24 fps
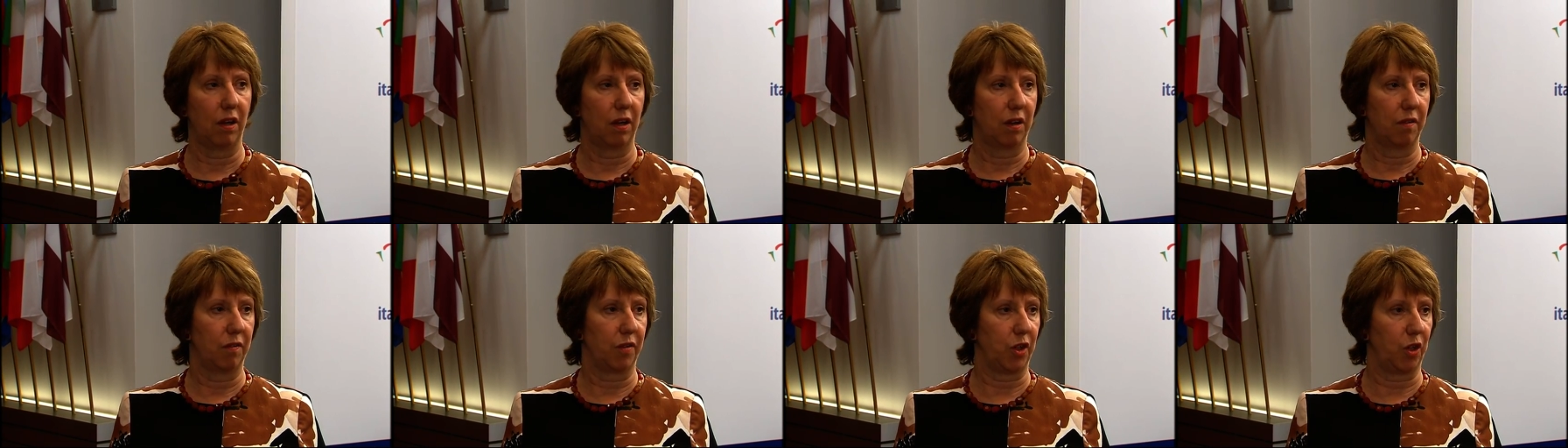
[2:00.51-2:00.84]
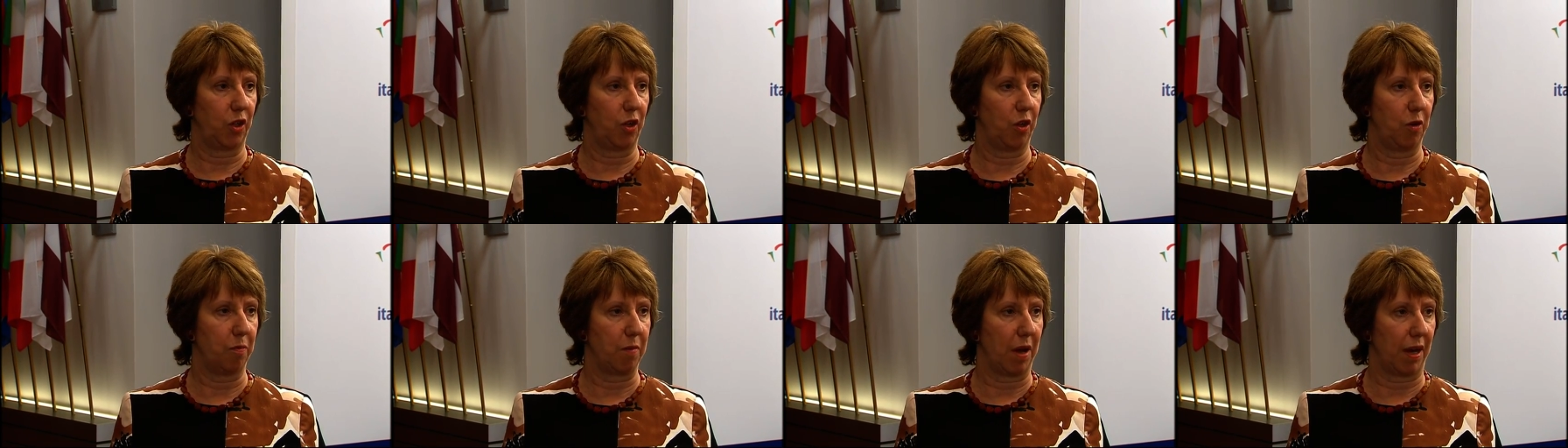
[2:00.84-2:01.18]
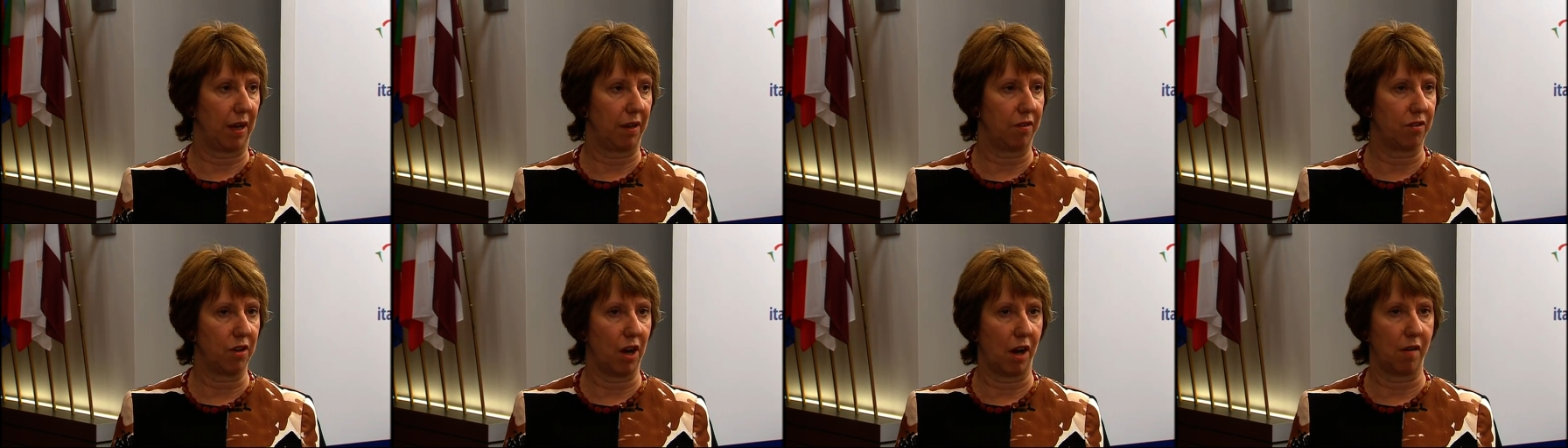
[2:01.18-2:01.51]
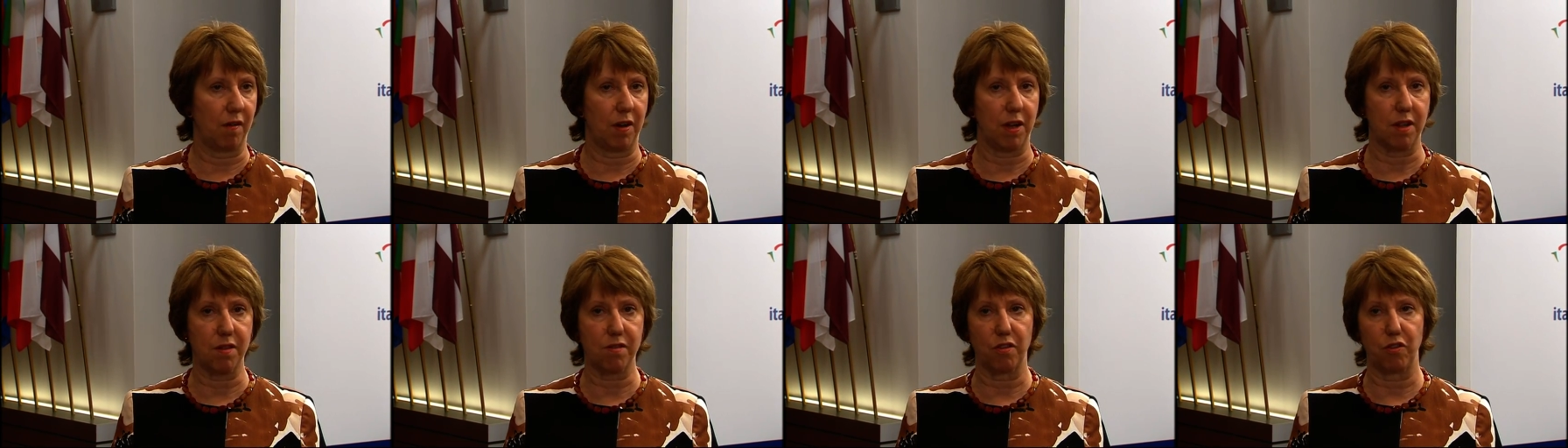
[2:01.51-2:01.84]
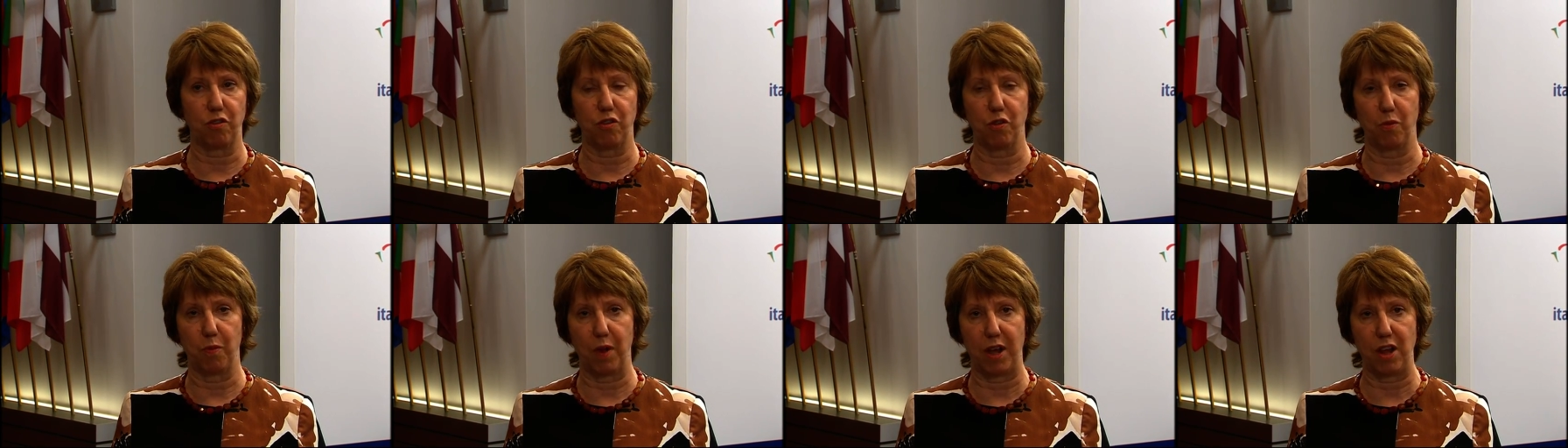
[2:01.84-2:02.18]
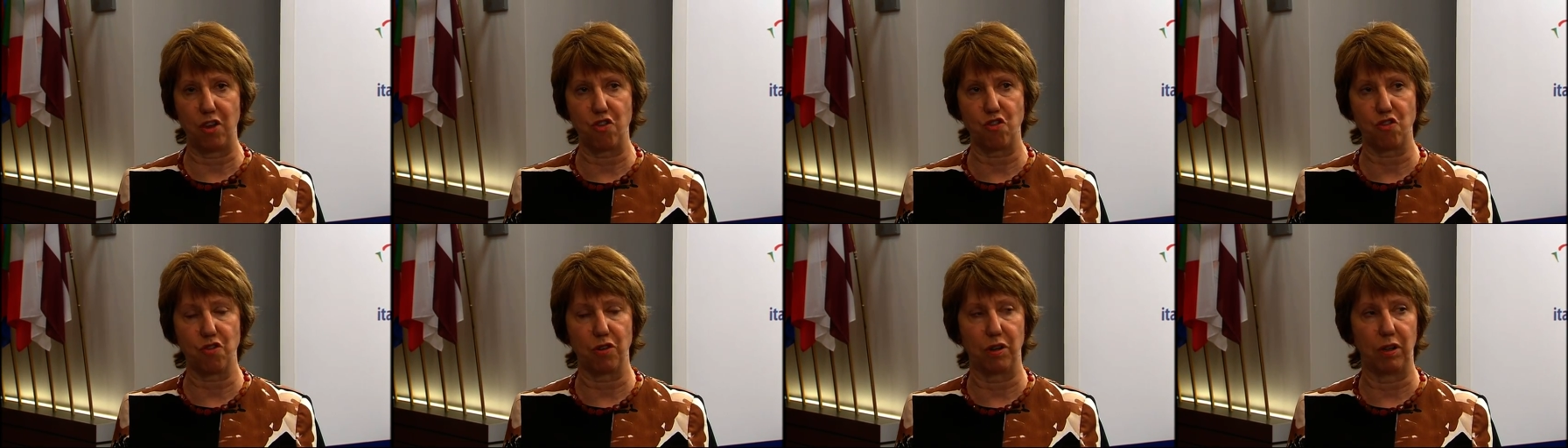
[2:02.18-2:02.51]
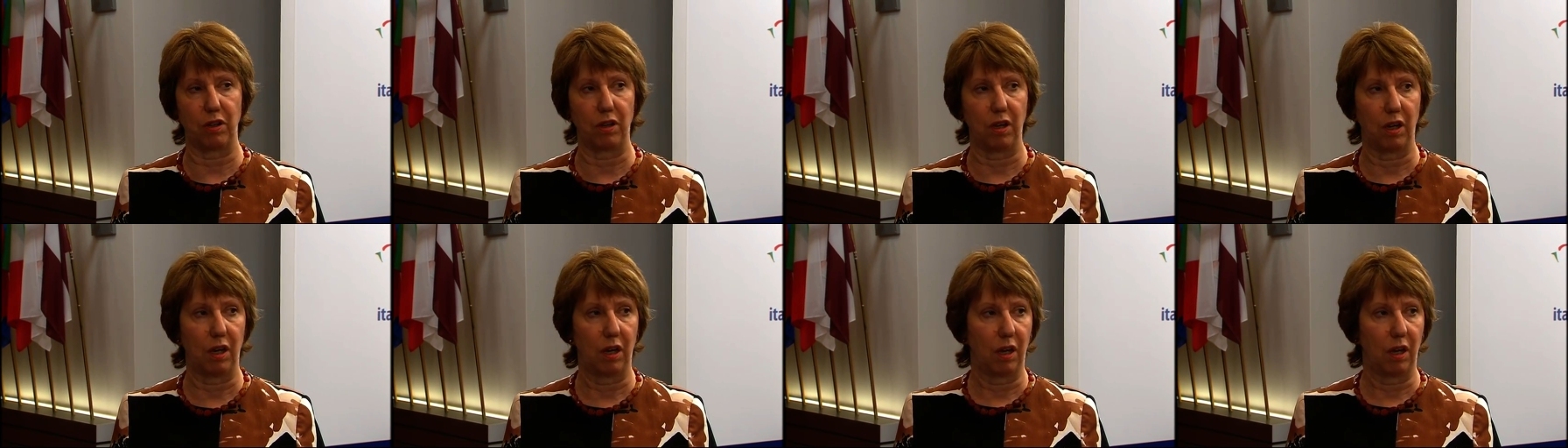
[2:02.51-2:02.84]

for the humanitarian situation,